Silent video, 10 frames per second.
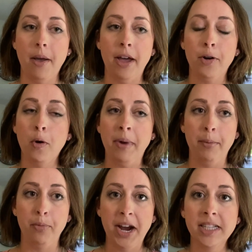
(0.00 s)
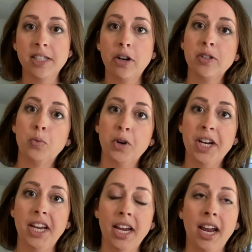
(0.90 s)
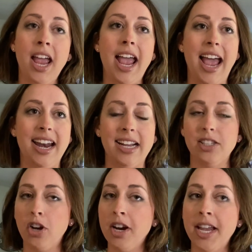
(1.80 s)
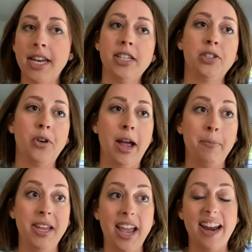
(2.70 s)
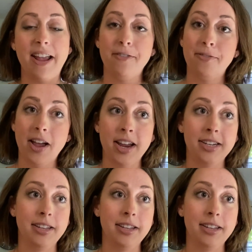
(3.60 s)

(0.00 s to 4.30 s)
my brain starts working, and I start getting scrappy, and I find